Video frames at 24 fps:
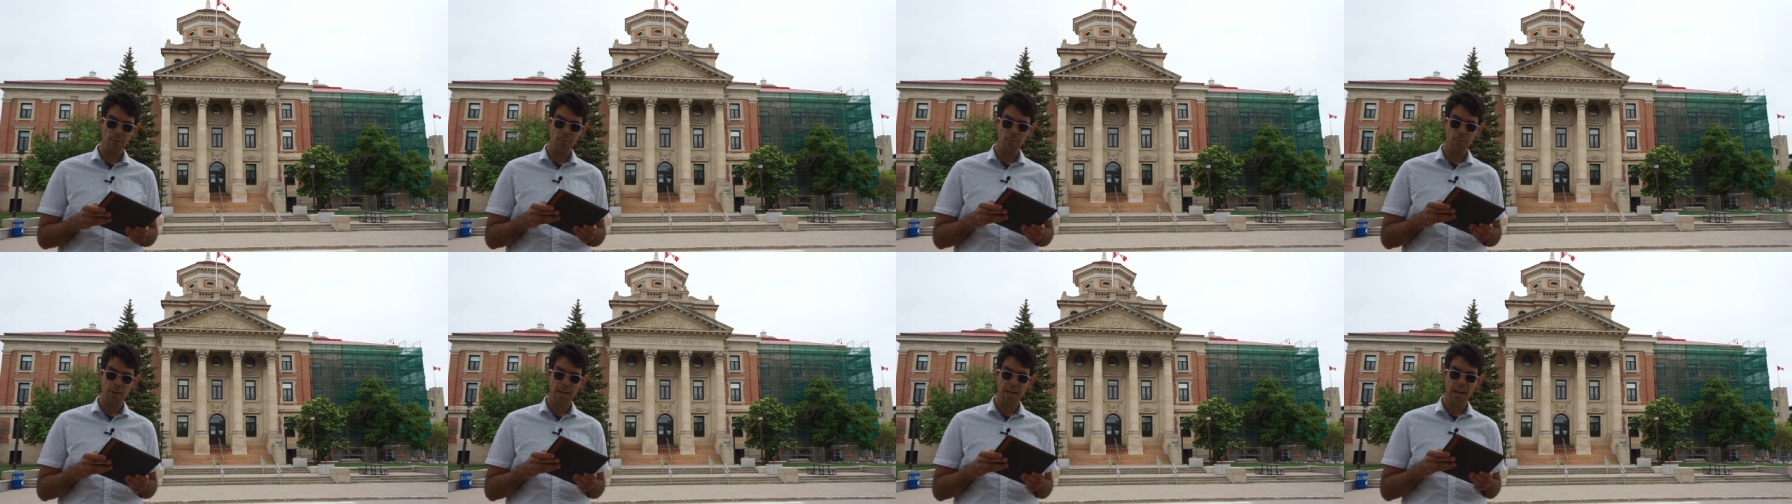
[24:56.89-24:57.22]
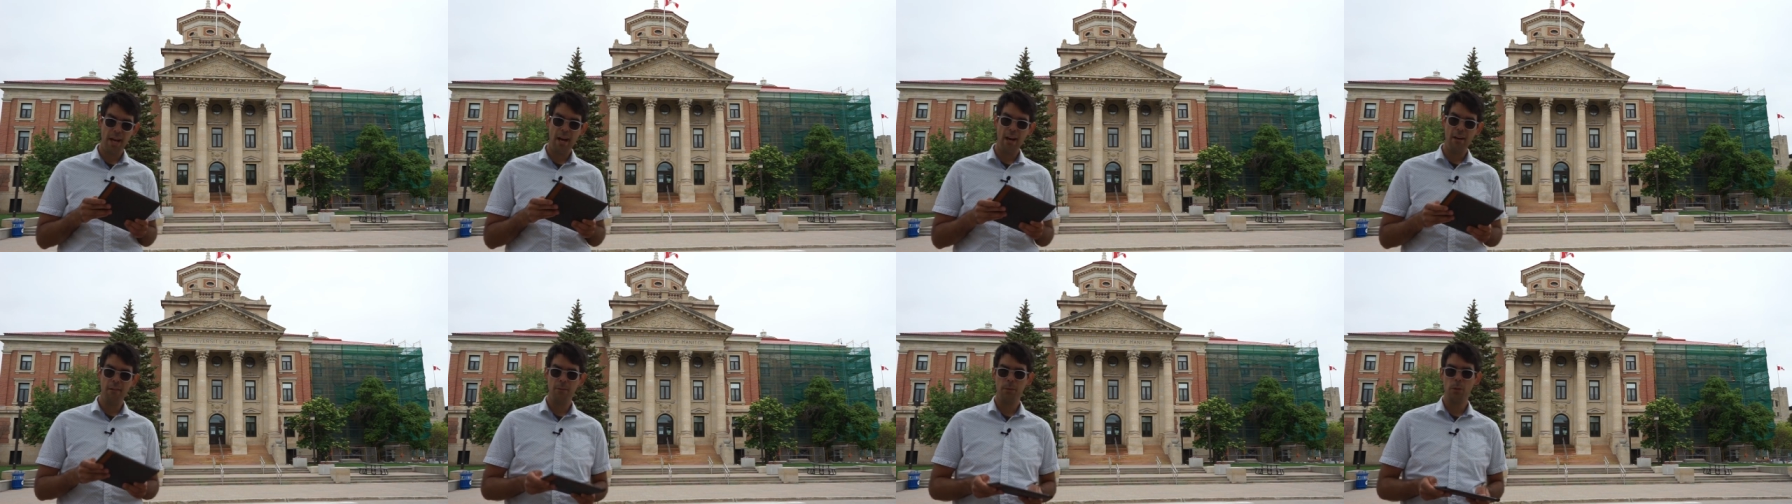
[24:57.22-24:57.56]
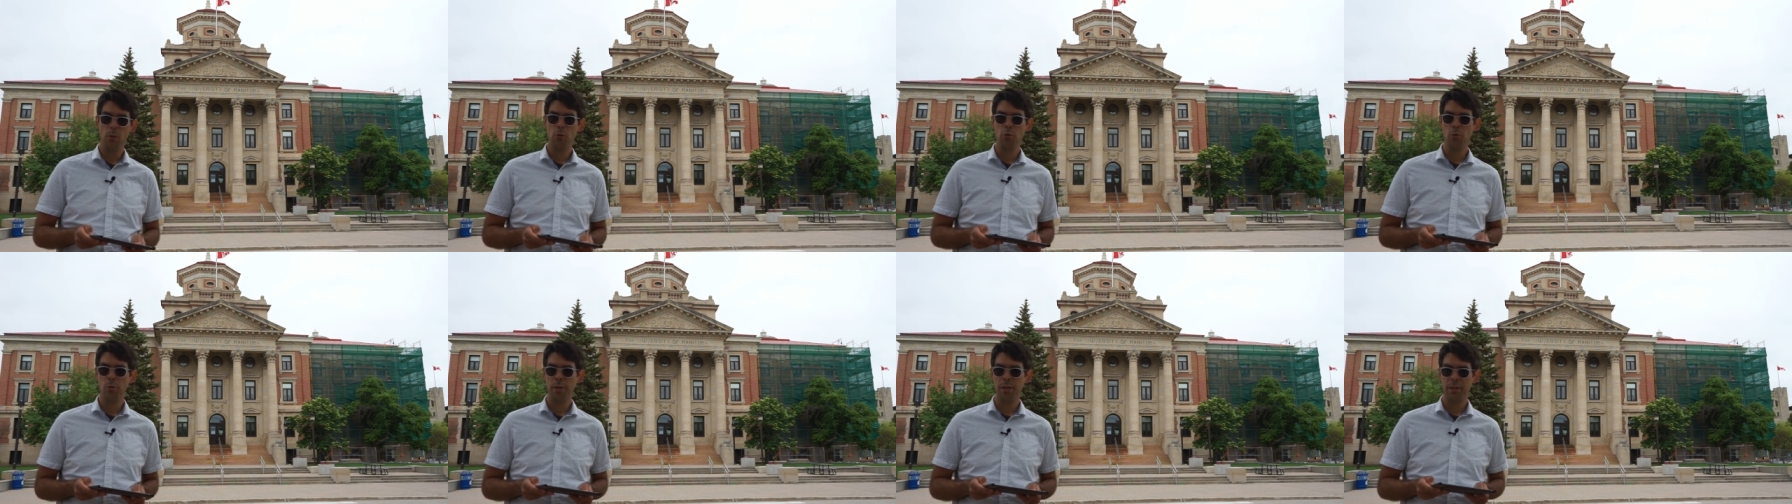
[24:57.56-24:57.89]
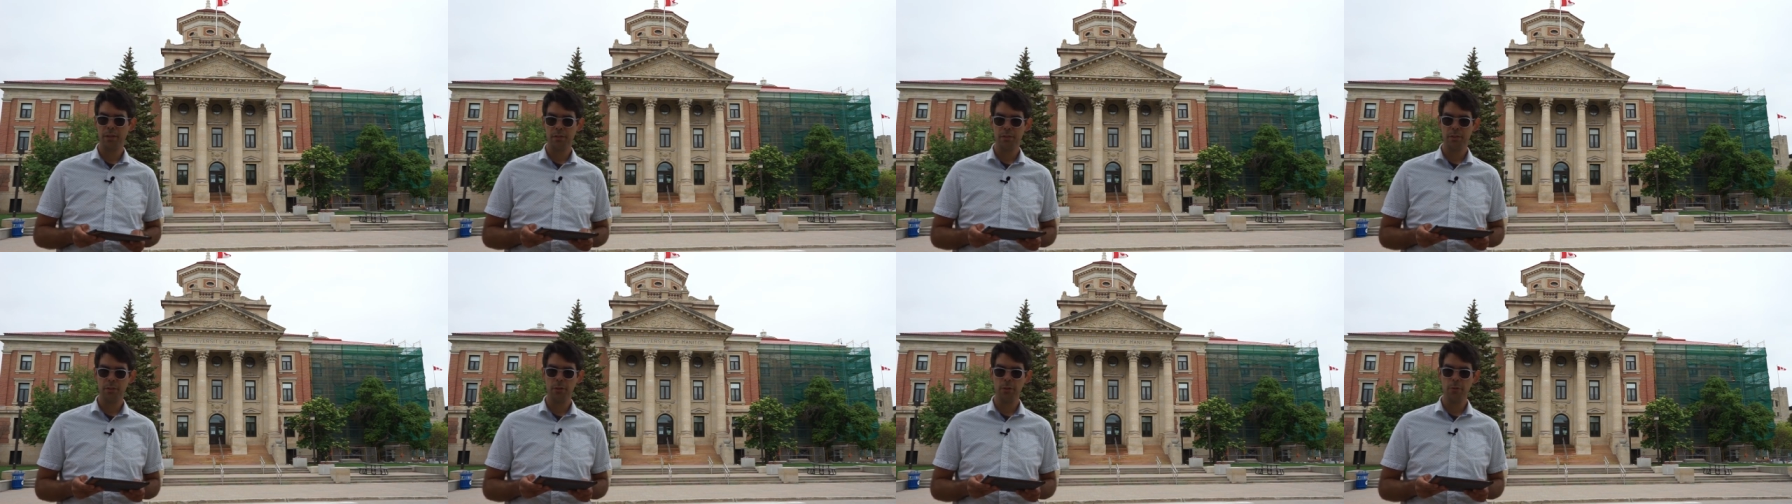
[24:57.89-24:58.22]
we have mutual
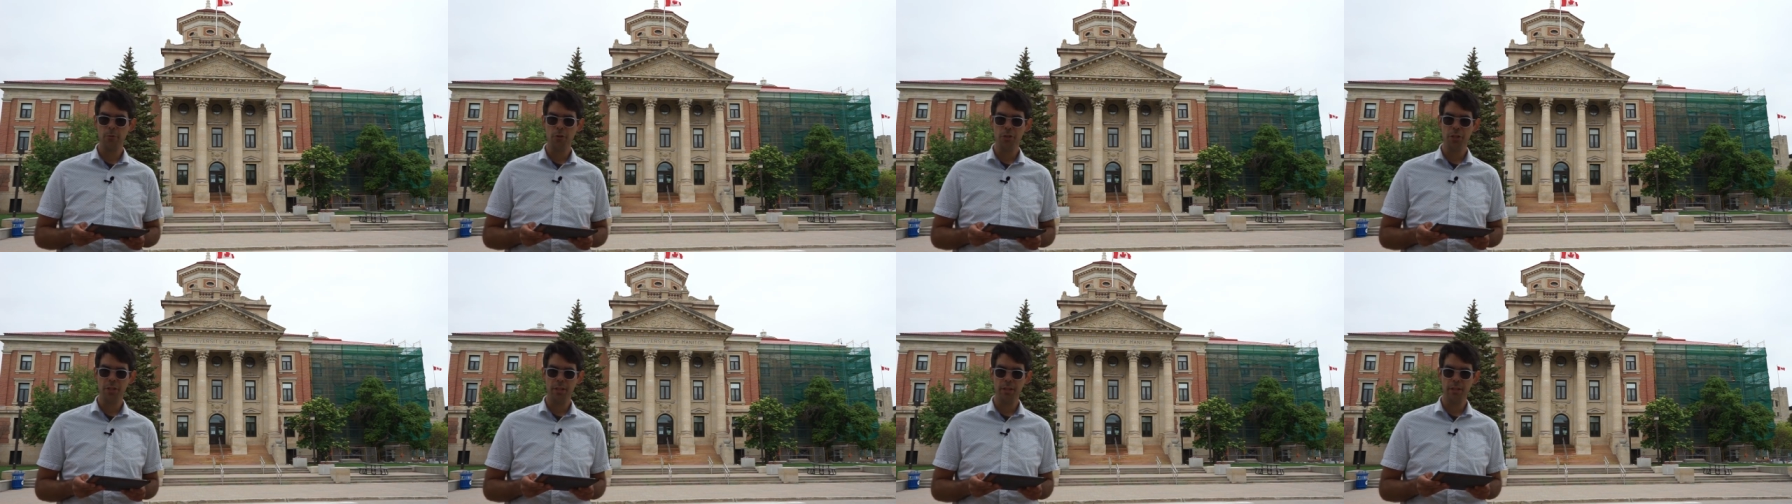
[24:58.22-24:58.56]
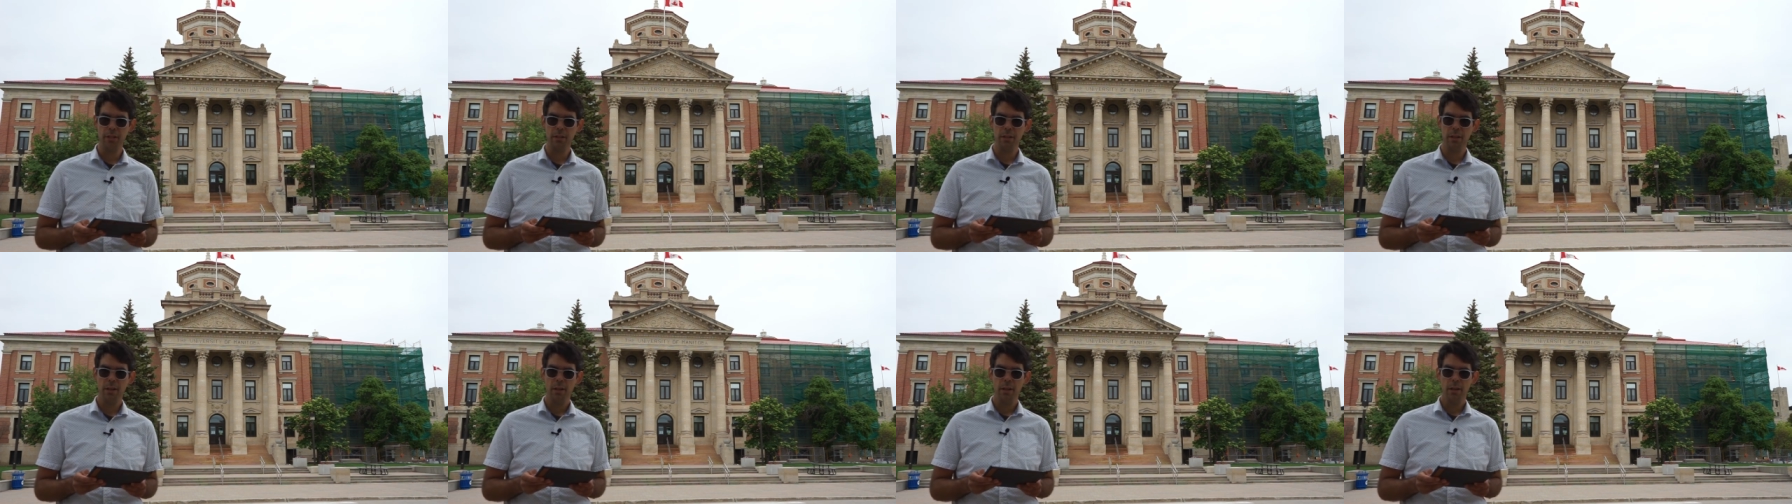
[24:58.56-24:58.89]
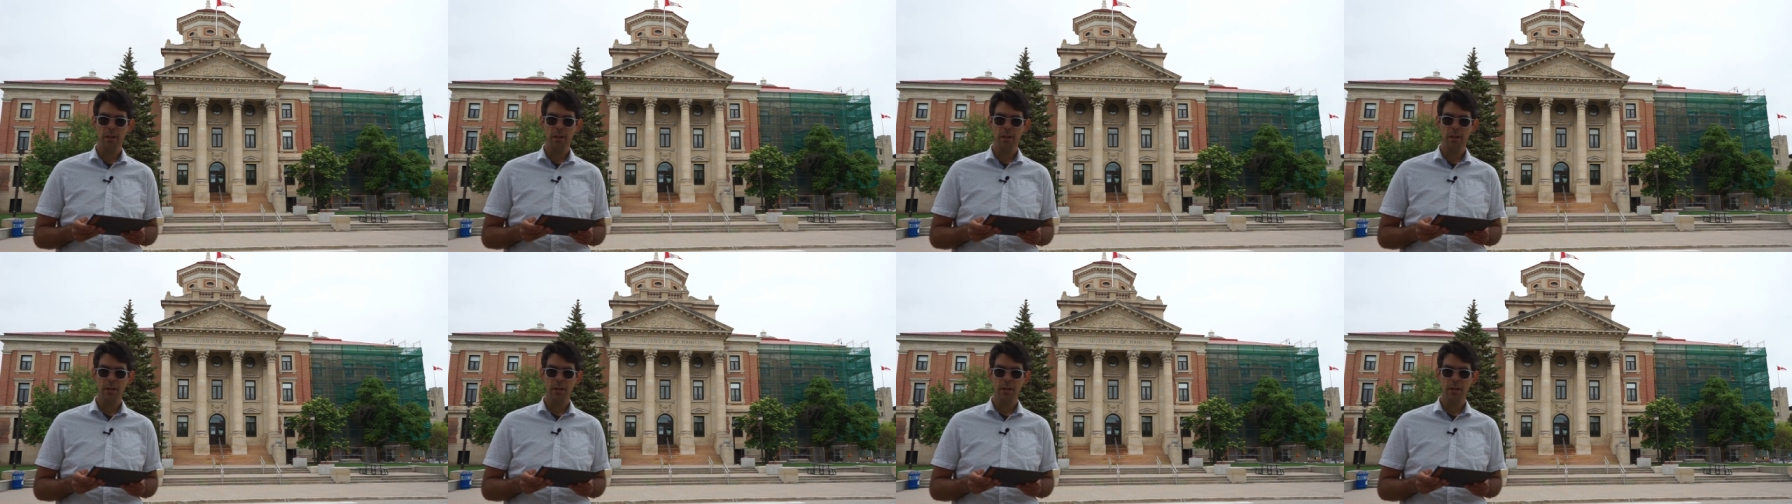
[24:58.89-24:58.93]
exclusion.